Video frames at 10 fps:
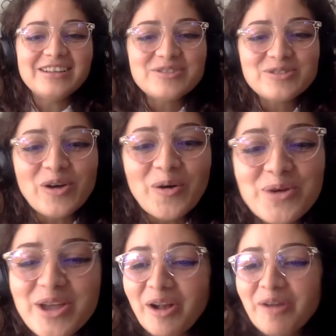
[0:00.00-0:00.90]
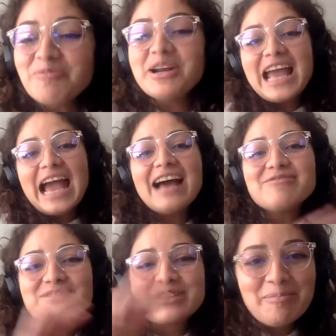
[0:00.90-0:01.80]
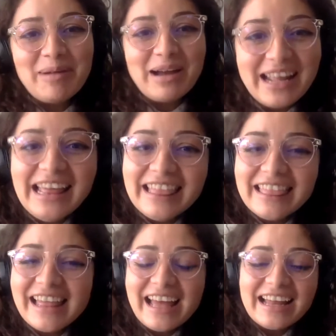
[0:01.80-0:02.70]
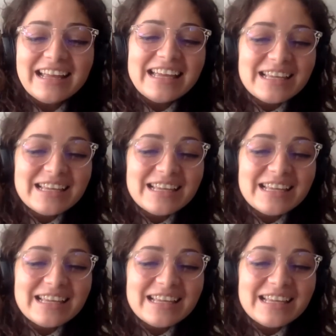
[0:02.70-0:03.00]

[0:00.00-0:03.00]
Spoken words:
So we already have somebody that